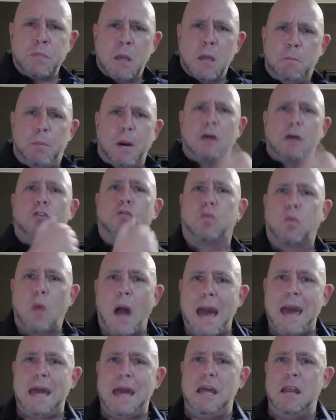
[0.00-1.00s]
But
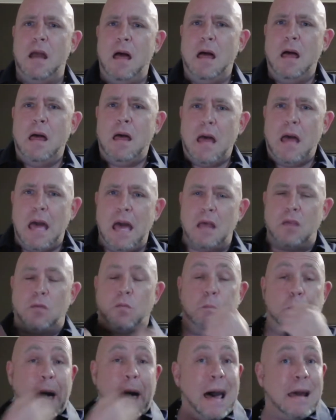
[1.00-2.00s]
great
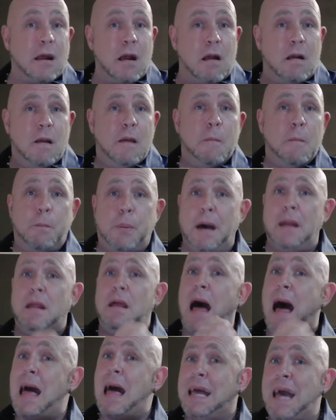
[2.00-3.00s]
is better, but
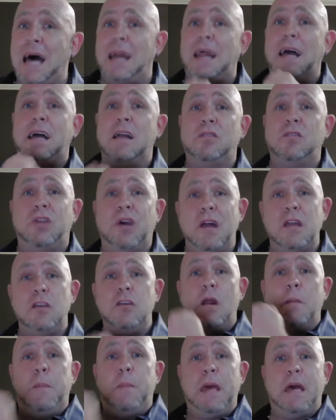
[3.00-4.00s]
I got to
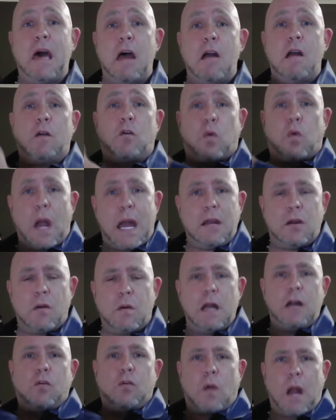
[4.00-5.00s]
continue to be greater
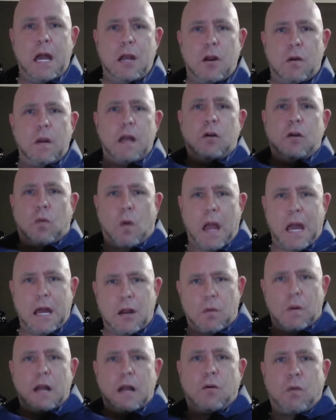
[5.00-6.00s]
and greater and
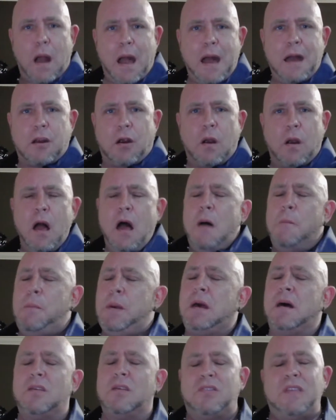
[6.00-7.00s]
greater and greater,
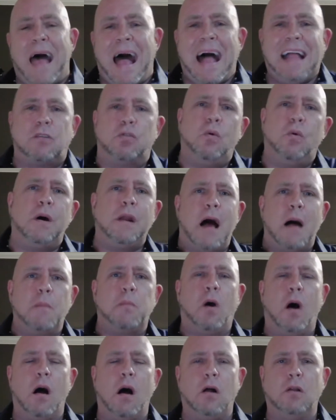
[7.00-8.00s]
because that's what I'm
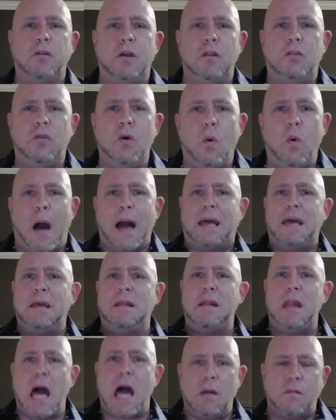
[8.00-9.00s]
called to do. I
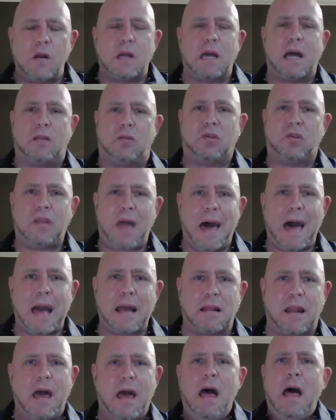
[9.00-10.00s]
can never get
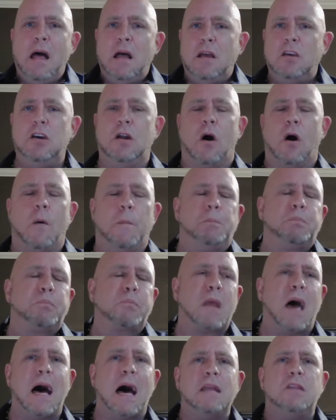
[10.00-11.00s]
stagnant. You know,
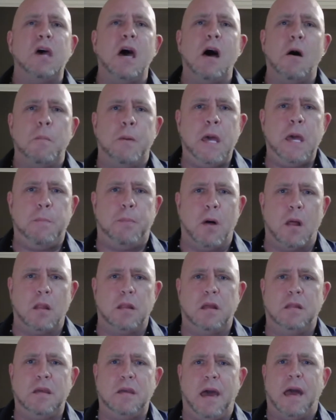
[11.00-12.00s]
I tell people
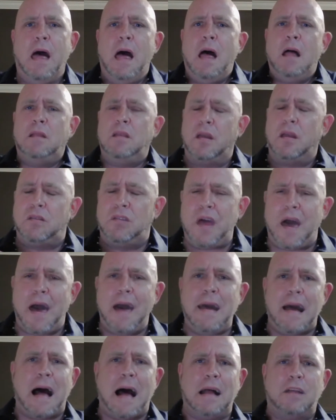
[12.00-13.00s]
the
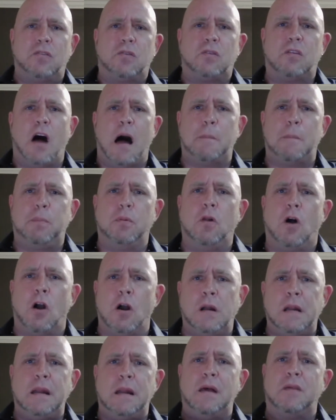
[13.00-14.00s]
day I stop
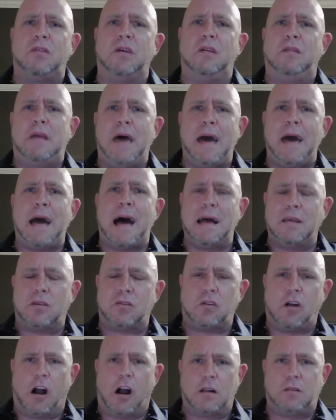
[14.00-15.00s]
learning is the day I
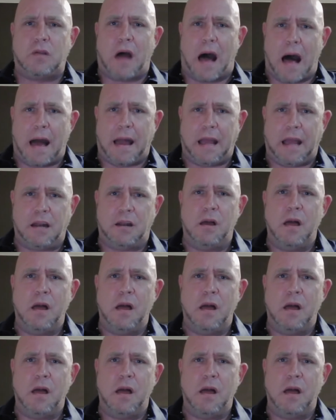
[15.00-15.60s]
start dying.